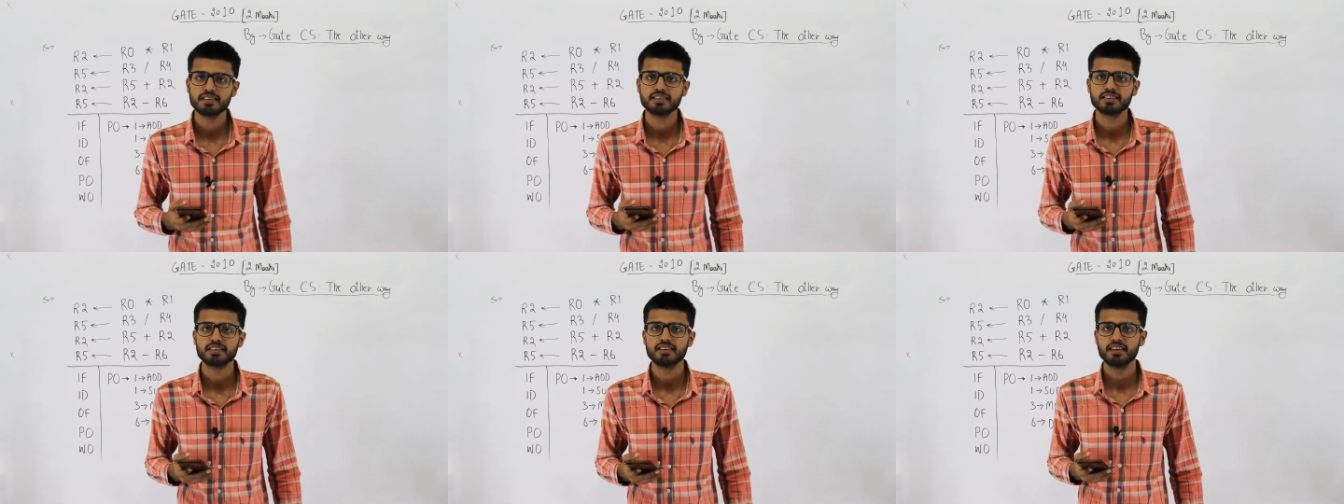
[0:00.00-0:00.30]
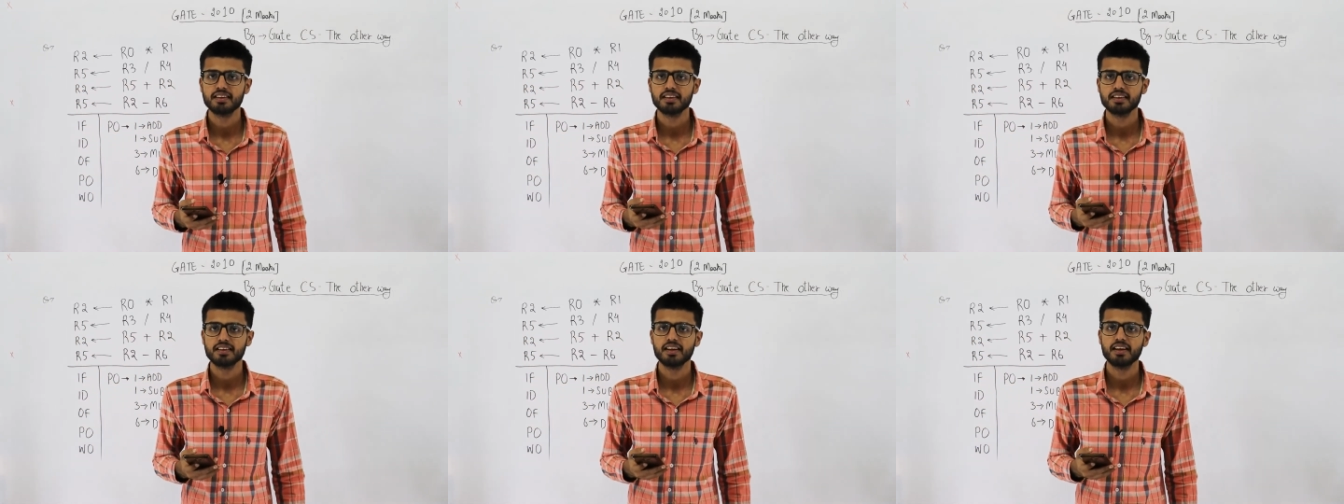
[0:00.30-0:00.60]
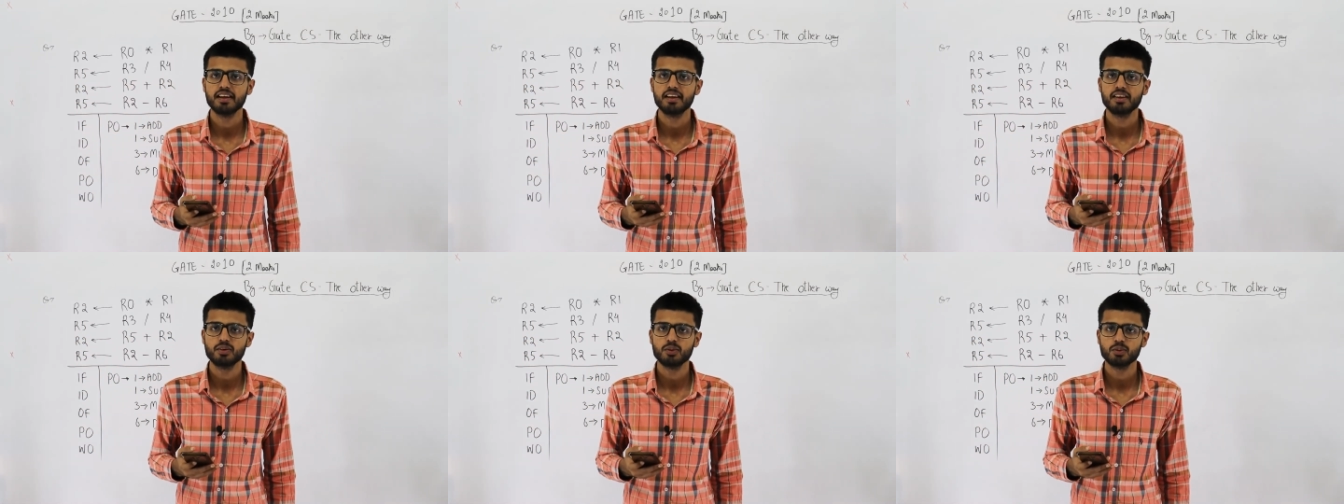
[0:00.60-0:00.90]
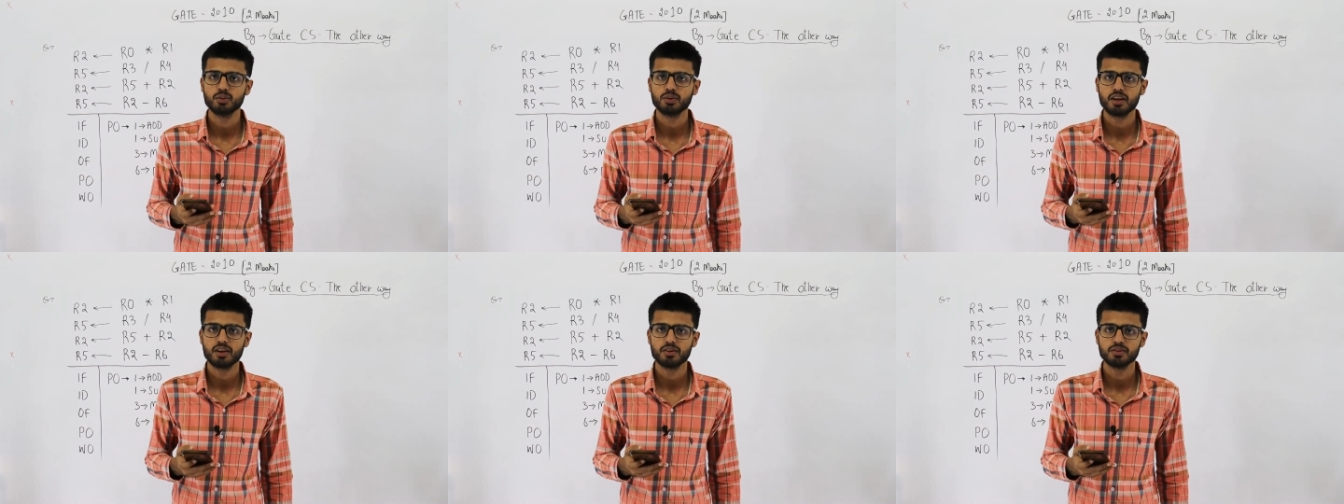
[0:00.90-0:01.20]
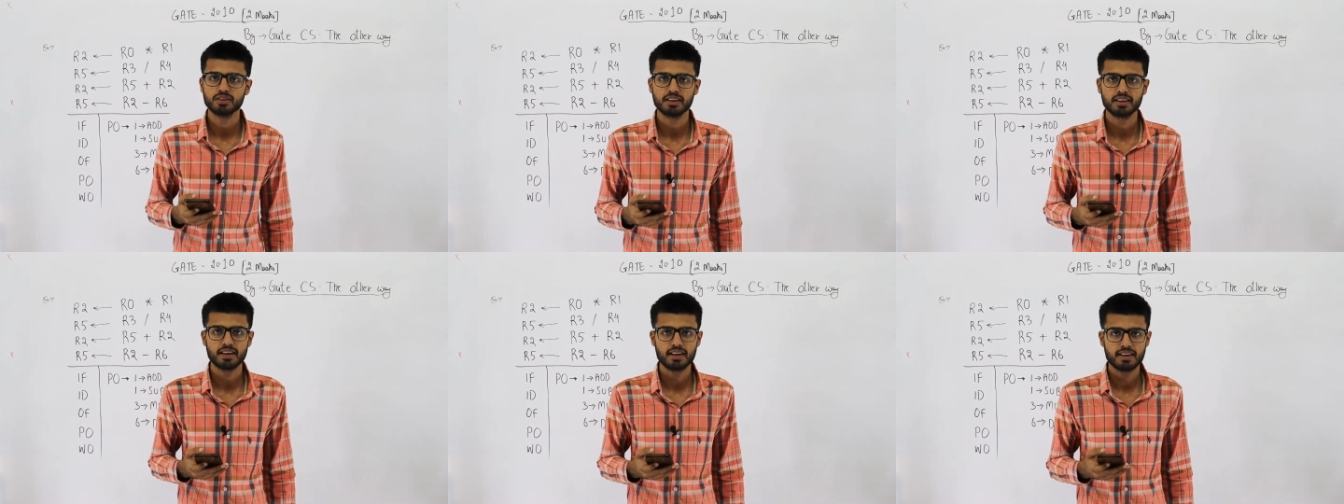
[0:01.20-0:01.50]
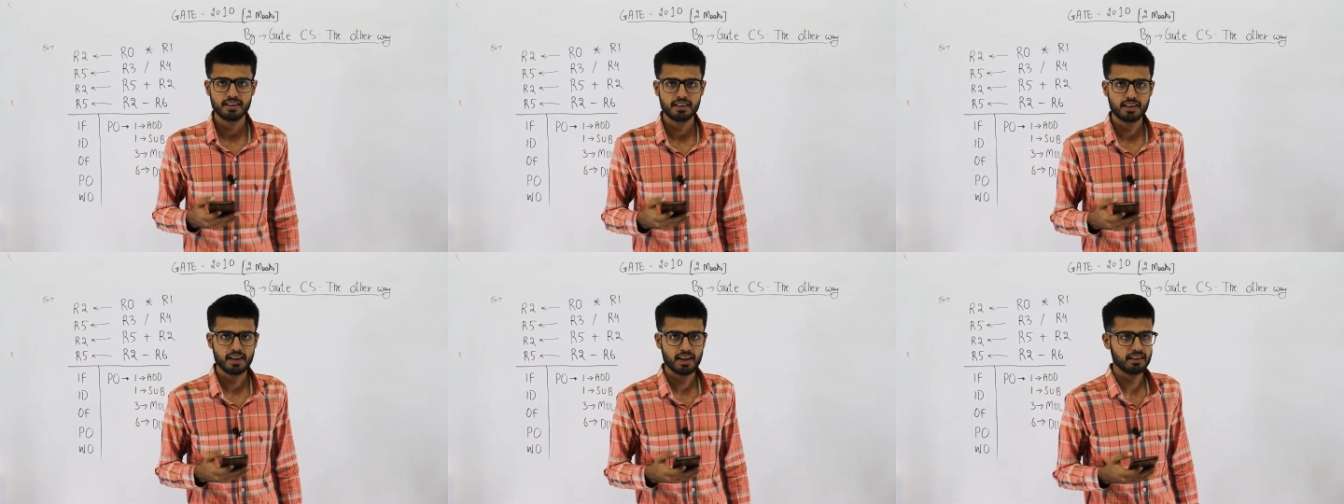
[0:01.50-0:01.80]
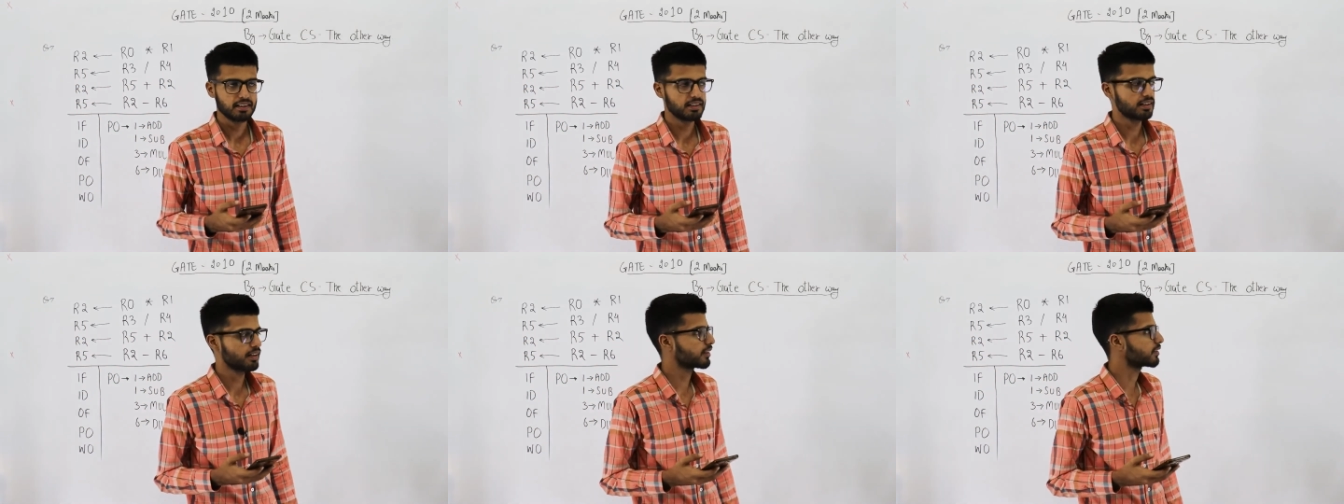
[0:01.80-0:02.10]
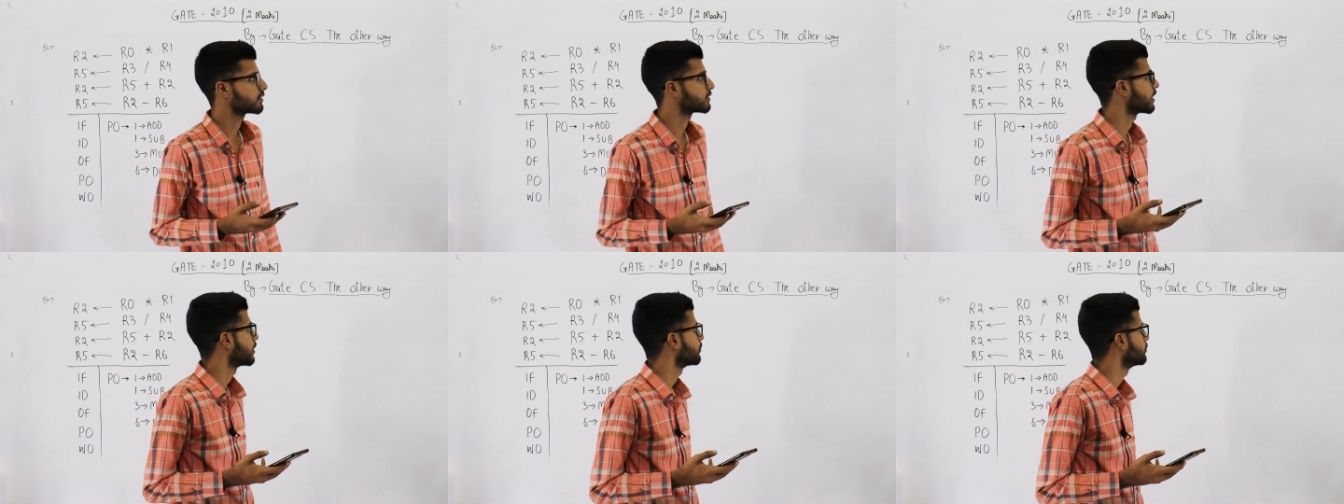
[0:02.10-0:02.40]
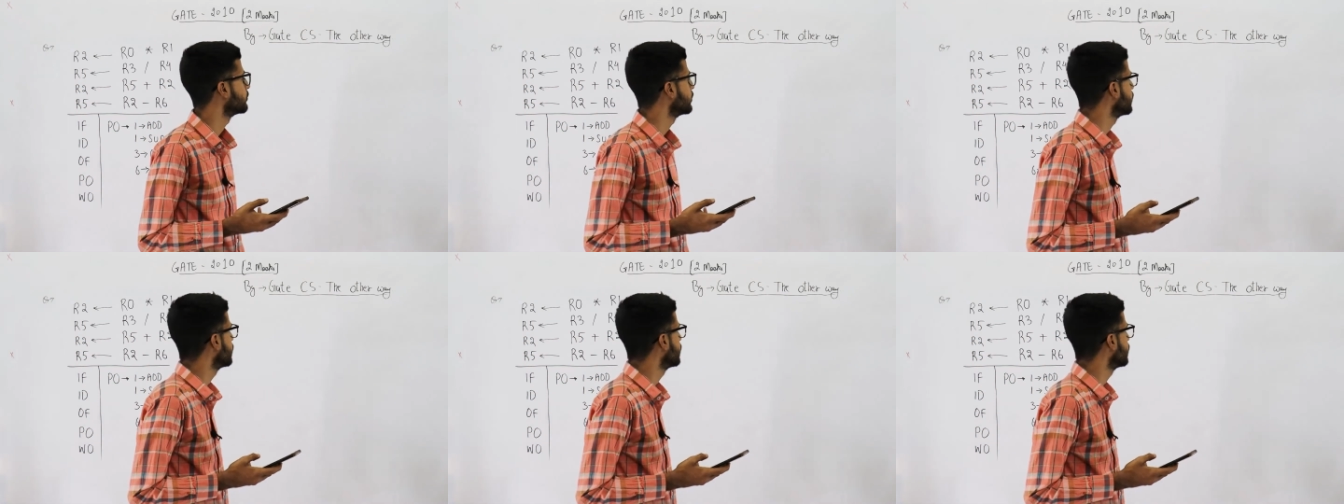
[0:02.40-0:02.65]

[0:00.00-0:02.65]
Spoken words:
asked in GATE 2010 exam